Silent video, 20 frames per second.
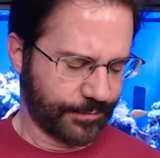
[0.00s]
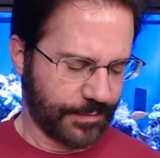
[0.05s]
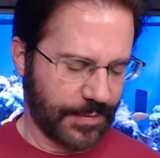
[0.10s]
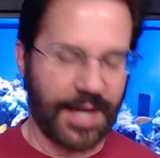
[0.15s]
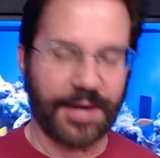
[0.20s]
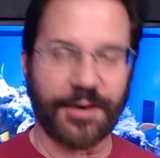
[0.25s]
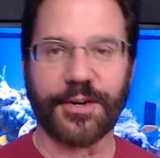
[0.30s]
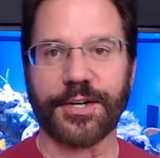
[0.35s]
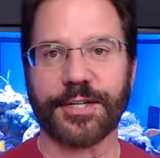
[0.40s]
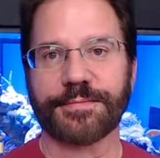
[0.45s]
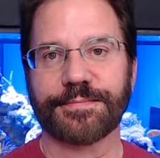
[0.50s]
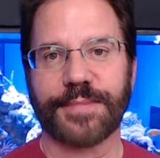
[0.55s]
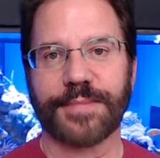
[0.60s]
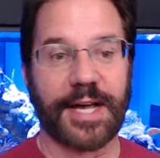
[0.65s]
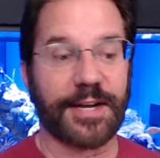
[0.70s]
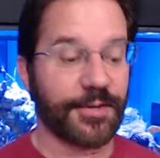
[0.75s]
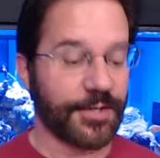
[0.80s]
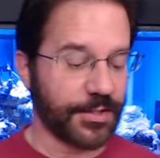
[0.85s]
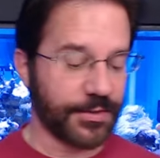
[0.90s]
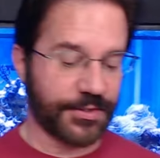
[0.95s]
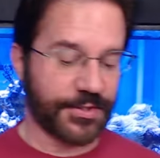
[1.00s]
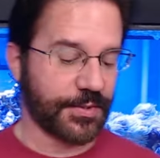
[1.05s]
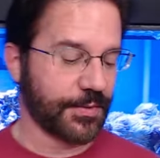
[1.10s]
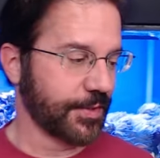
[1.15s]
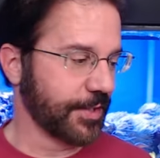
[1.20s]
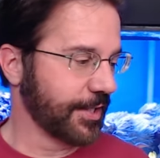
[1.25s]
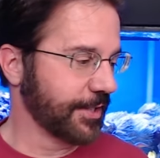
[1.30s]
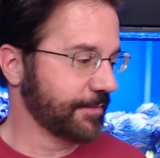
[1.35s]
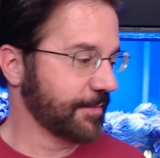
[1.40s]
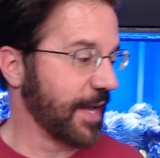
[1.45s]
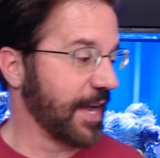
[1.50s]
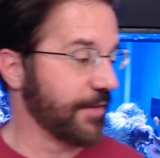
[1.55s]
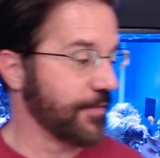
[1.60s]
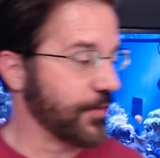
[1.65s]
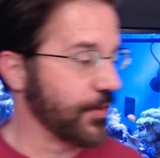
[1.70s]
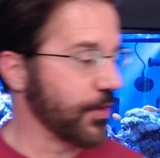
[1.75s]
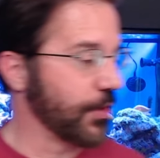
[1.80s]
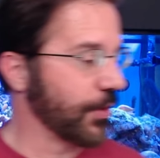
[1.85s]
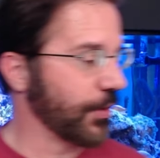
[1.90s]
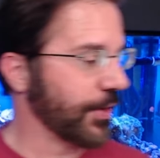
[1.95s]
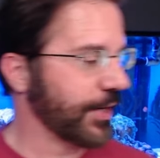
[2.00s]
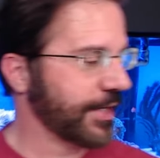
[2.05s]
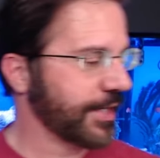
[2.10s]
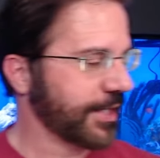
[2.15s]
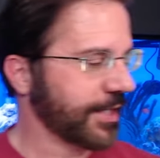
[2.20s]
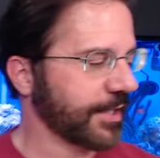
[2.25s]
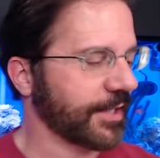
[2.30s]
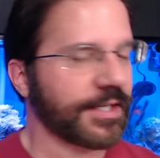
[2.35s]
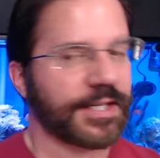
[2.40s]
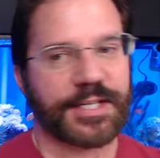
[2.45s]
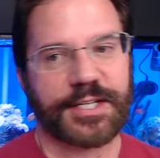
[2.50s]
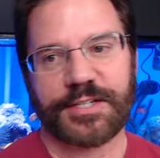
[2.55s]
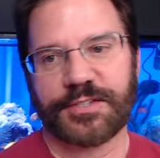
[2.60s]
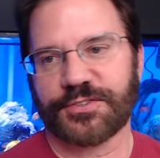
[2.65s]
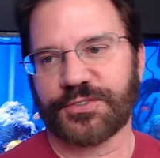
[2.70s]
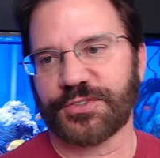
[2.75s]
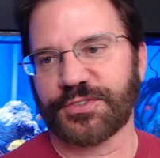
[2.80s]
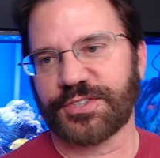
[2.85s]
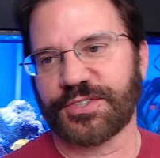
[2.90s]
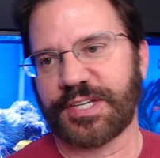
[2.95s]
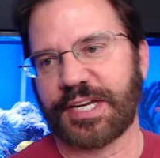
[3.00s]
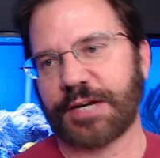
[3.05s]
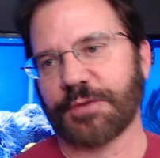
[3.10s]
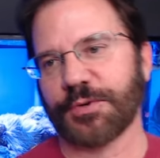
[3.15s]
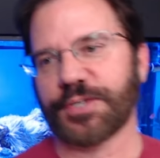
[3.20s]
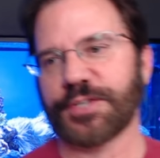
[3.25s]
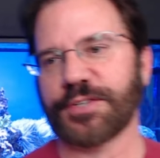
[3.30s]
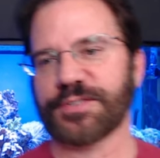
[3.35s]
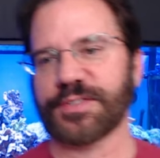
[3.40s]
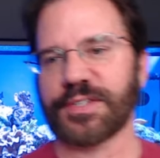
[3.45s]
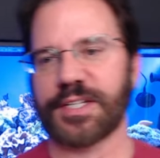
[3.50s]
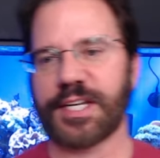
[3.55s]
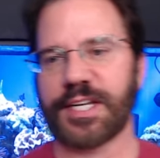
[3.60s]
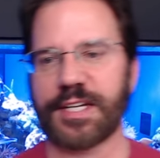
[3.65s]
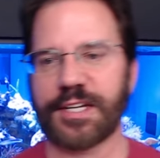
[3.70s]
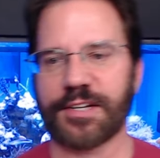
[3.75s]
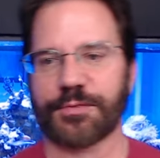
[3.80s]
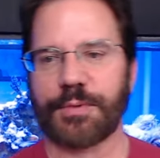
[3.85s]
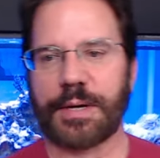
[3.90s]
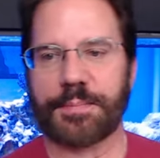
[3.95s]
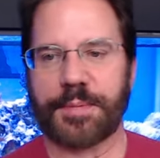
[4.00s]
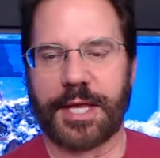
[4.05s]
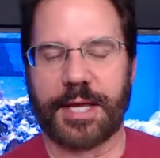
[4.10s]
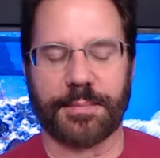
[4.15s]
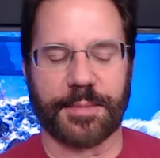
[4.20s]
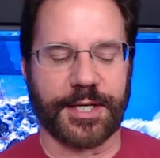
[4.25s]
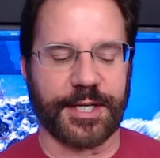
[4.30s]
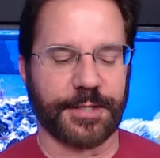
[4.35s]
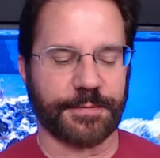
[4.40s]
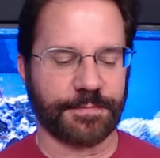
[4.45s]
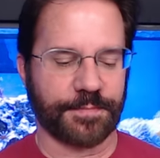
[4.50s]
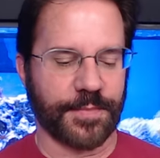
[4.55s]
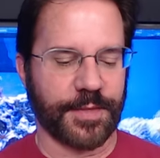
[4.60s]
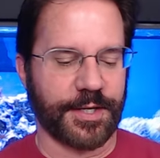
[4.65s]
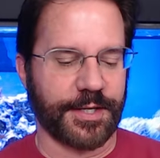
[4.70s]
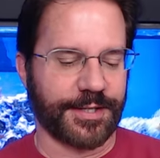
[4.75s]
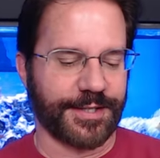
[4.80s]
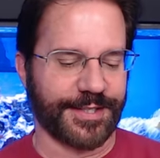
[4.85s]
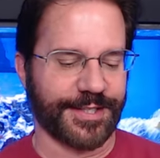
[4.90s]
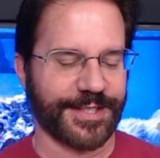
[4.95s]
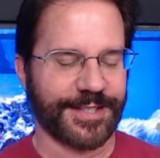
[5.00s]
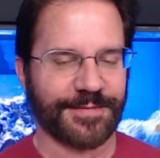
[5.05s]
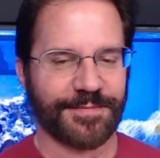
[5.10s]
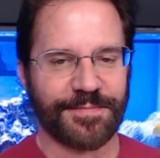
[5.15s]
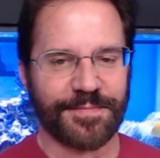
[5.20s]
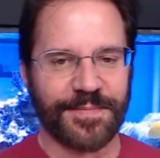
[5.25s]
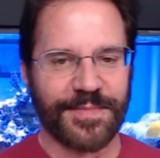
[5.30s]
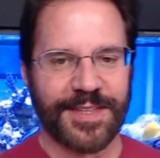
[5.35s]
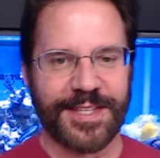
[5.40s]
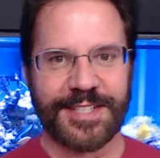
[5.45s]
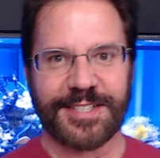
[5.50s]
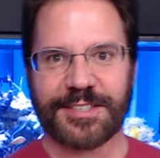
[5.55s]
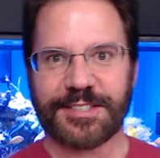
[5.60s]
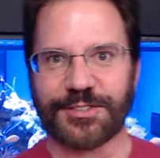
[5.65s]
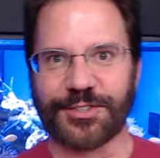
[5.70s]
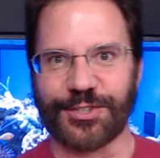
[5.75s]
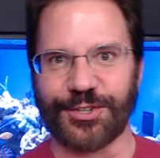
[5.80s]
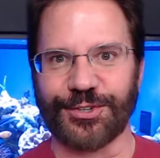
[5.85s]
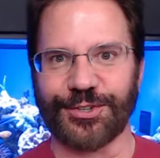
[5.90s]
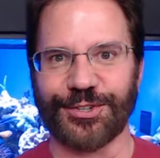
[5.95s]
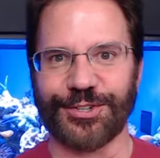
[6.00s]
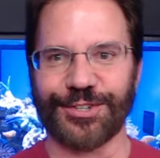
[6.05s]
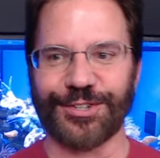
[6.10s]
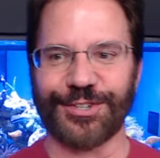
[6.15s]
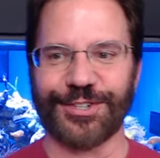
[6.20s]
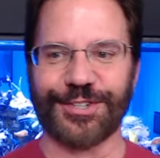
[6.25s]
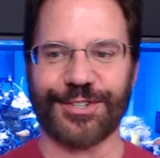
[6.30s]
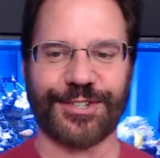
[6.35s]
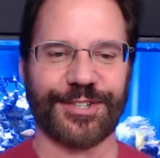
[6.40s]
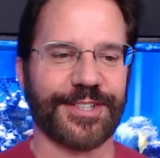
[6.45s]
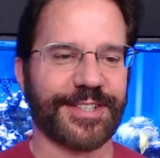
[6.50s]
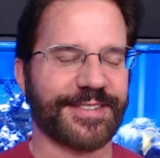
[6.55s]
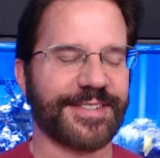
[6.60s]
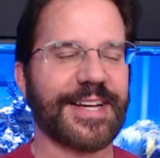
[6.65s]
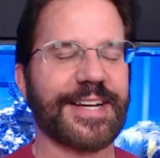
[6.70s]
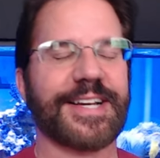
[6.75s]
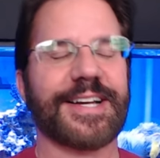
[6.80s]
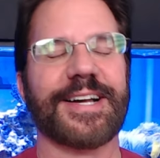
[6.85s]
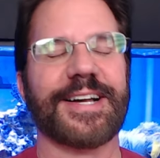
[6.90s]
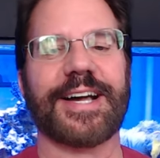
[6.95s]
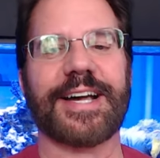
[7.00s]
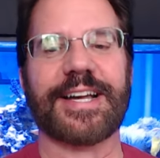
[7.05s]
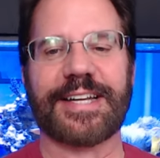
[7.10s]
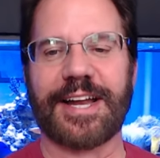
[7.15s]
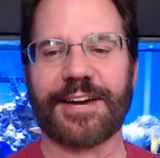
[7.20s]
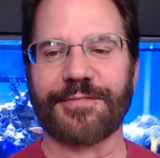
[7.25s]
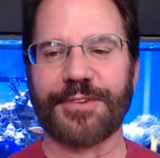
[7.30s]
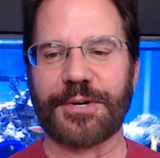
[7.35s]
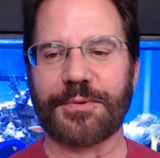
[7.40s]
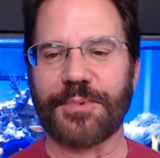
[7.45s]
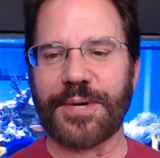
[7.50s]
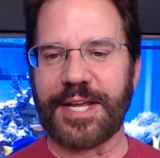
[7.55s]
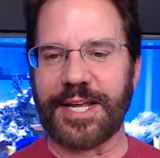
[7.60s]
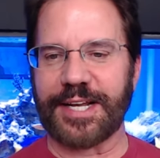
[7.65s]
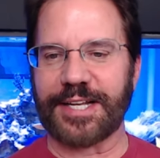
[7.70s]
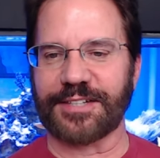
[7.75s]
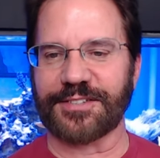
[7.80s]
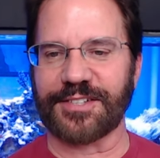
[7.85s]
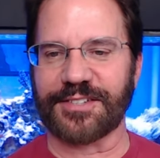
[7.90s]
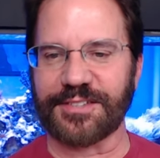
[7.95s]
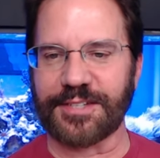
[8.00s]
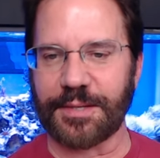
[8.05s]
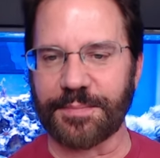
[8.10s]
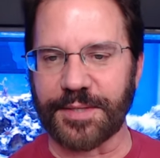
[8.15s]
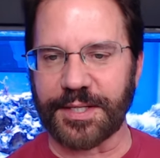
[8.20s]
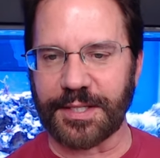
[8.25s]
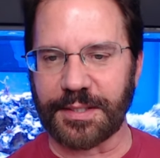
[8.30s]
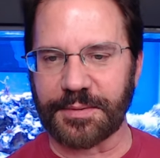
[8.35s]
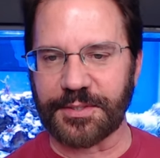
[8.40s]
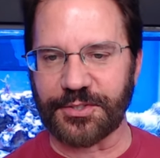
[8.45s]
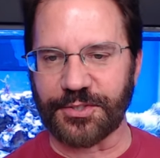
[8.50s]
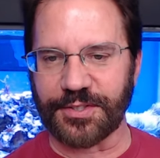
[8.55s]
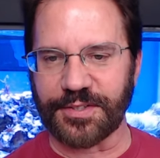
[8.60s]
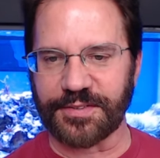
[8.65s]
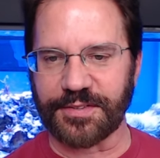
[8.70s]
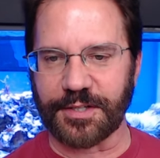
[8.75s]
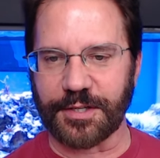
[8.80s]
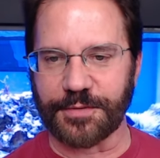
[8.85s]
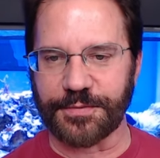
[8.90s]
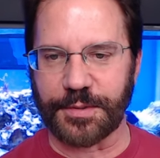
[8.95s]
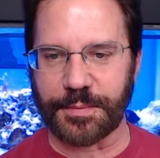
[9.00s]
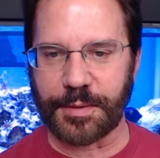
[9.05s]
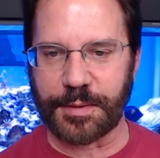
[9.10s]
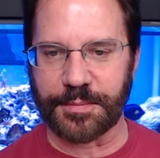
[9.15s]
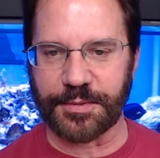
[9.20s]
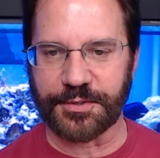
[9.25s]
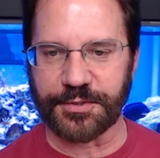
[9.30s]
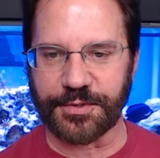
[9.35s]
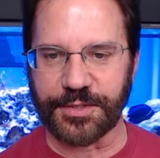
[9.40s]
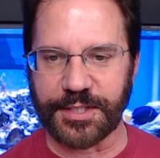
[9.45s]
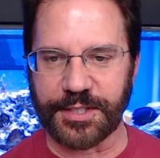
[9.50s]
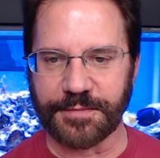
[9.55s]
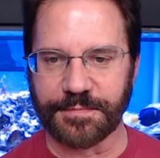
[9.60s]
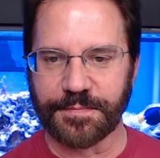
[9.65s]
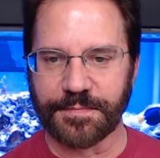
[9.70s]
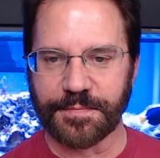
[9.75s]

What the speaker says: know. I don't know what's going on. I have no idea. So today we're using the hideous webcam again. Grrr. It's like, God, every week it's just something. Let me turn this thing off on the bottom of the screen.